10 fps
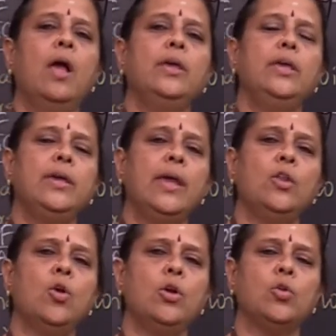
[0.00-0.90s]
he
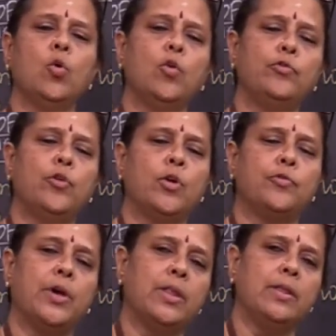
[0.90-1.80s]
cannot go for
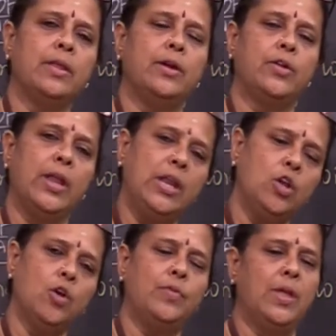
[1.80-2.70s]
further
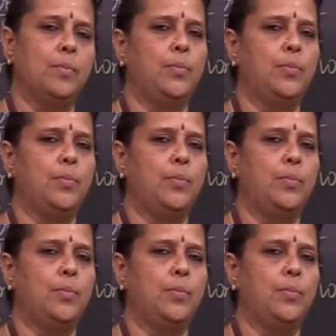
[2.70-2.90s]
training of the